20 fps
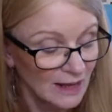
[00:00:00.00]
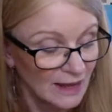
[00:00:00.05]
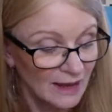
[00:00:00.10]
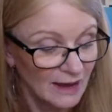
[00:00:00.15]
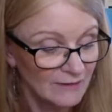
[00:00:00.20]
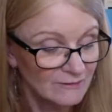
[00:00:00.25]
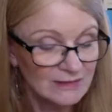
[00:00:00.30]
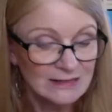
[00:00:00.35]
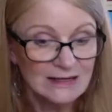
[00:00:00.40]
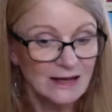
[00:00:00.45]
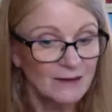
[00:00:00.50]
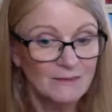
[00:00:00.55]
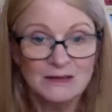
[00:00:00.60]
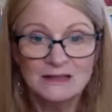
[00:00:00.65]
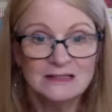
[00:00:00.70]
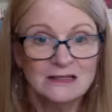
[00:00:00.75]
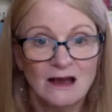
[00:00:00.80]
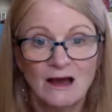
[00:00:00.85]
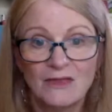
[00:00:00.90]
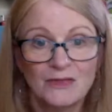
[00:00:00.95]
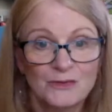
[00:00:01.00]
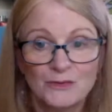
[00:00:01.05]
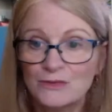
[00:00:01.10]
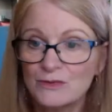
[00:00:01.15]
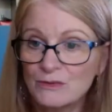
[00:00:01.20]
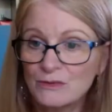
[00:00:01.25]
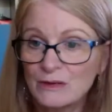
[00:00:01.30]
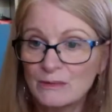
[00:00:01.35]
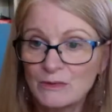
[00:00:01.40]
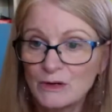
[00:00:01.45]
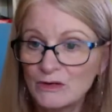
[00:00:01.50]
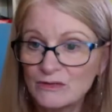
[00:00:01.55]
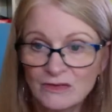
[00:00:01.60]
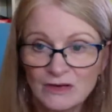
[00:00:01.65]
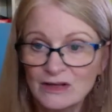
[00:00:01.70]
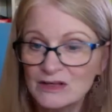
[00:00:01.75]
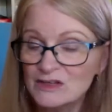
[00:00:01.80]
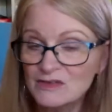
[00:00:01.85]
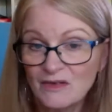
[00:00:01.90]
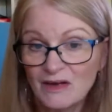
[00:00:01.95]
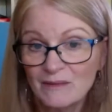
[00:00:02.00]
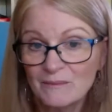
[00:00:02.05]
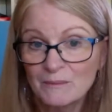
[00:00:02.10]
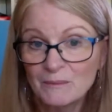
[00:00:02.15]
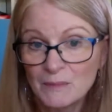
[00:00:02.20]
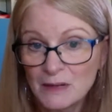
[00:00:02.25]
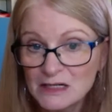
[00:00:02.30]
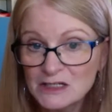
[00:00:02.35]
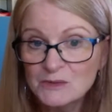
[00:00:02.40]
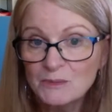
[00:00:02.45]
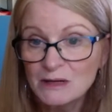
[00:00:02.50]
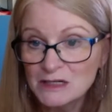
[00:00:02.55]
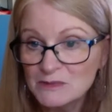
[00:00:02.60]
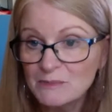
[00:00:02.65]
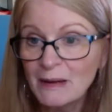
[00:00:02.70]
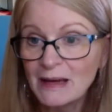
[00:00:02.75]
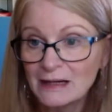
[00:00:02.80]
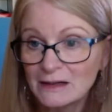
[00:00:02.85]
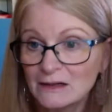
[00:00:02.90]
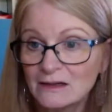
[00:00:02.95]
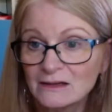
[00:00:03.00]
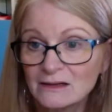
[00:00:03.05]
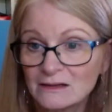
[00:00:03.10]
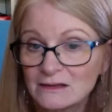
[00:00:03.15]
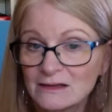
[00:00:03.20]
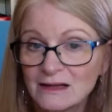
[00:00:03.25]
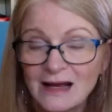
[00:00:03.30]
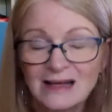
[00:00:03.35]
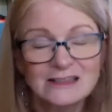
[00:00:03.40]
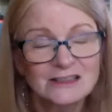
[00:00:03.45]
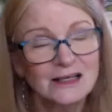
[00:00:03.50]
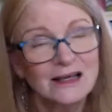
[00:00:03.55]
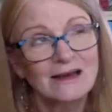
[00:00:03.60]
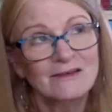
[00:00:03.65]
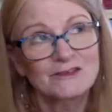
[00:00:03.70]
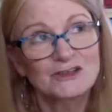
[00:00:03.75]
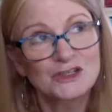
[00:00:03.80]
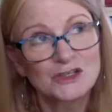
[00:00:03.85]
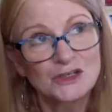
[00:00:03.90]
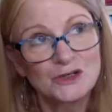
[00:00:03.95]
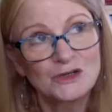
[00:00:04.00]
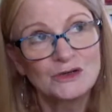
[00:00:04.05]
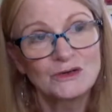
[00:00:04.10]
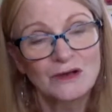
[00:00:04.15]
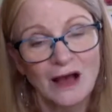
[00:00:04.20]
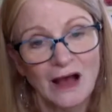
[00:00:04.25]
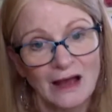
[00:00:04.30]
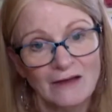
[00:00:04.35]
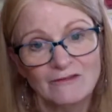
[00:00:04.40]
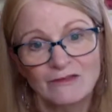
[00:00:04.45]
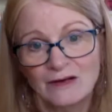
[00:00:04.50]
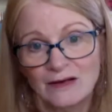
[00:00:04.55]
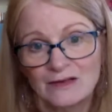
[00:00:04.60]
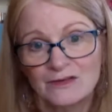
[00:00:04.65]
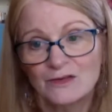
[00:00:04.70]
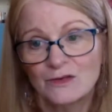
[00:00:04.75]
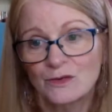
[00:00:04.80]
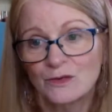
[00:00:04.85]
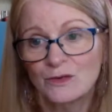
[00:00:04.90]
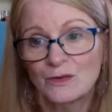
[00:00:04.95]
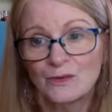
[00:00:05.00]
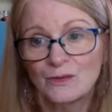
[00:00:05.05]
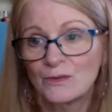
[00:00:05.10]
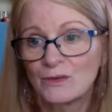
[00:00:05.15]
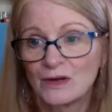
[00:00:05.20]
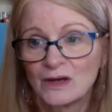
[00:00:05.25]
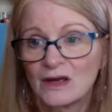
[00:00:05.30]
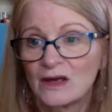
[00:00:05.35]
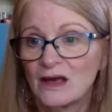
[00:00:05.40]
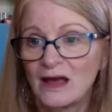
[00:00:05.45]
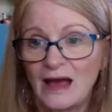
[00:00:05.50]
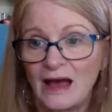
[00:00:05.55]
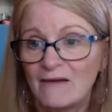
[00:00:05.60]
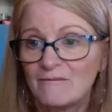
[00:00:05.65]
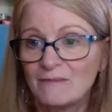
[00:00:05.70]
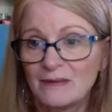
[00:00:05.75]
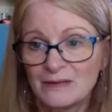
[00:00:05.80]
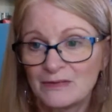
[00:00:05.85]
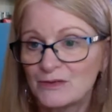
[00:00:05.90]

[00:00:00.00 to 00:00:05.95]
Every time he's gone through the removal, he's felt much better. Actually, I have 2 guy friends who have been